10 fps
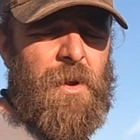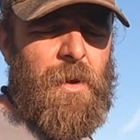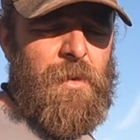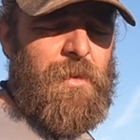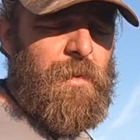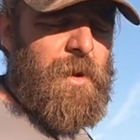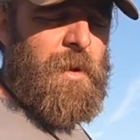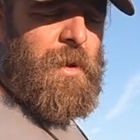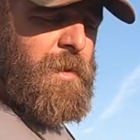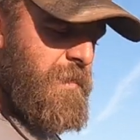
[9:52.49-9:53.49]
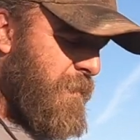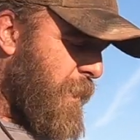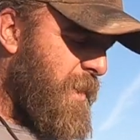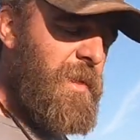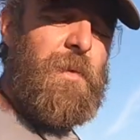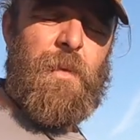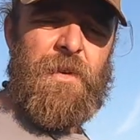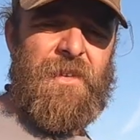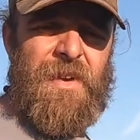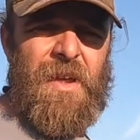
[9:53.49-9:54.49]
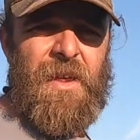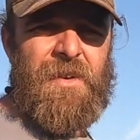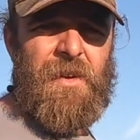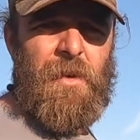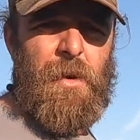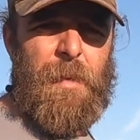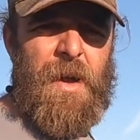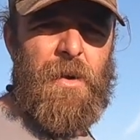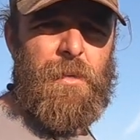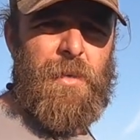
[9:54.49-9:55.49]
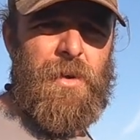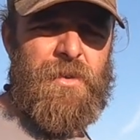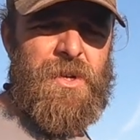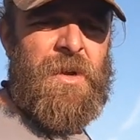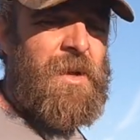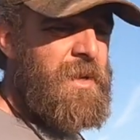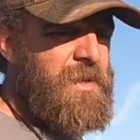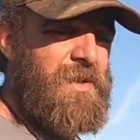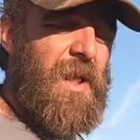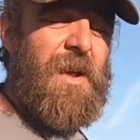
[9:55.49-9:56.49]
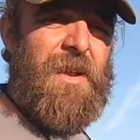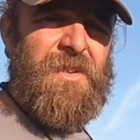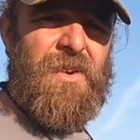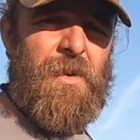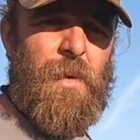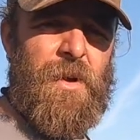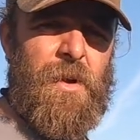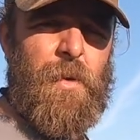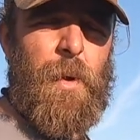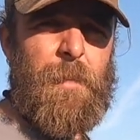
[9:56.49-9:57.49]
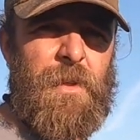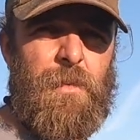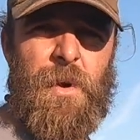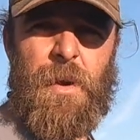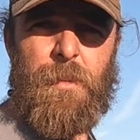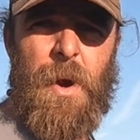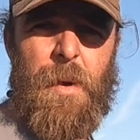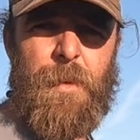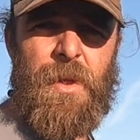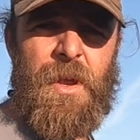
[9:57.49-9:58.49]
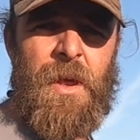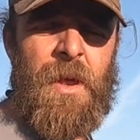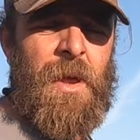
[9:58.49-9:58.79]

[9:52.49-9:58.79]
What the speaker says: you know the drill. It's one of the reasons I like to grow my own mulch. It's a lot easier when your equipment's working properly.